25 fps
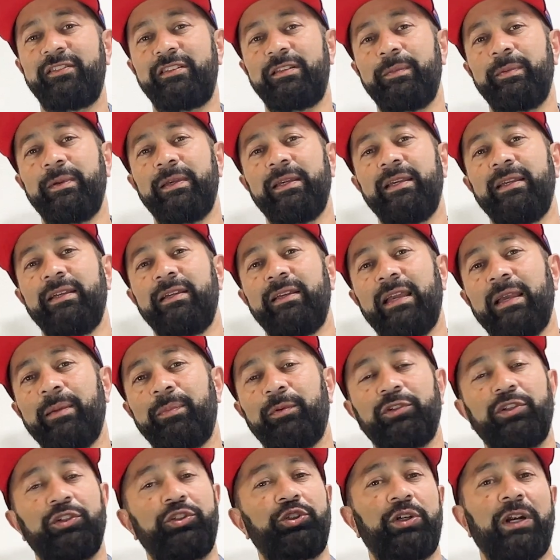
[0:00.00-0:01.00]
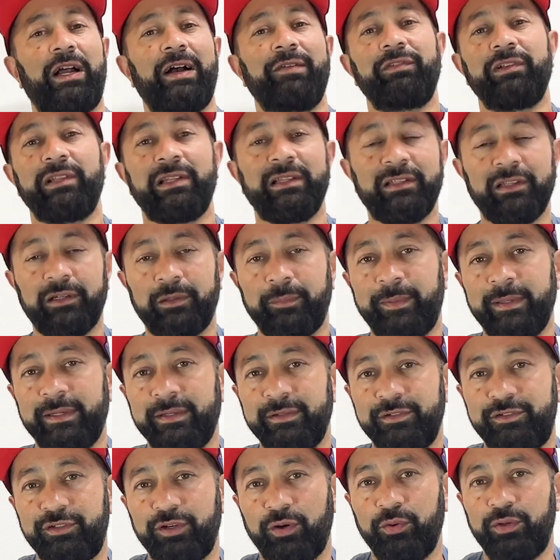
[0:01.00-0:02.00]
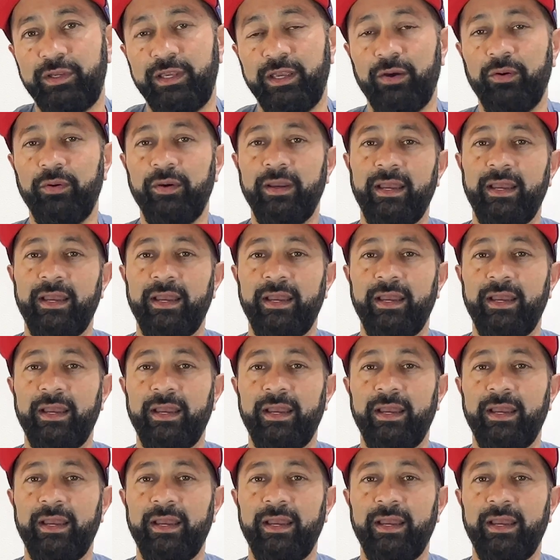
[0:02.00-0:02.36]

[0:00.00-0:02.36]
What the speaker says: to be able to travel a little bit in Tokyo,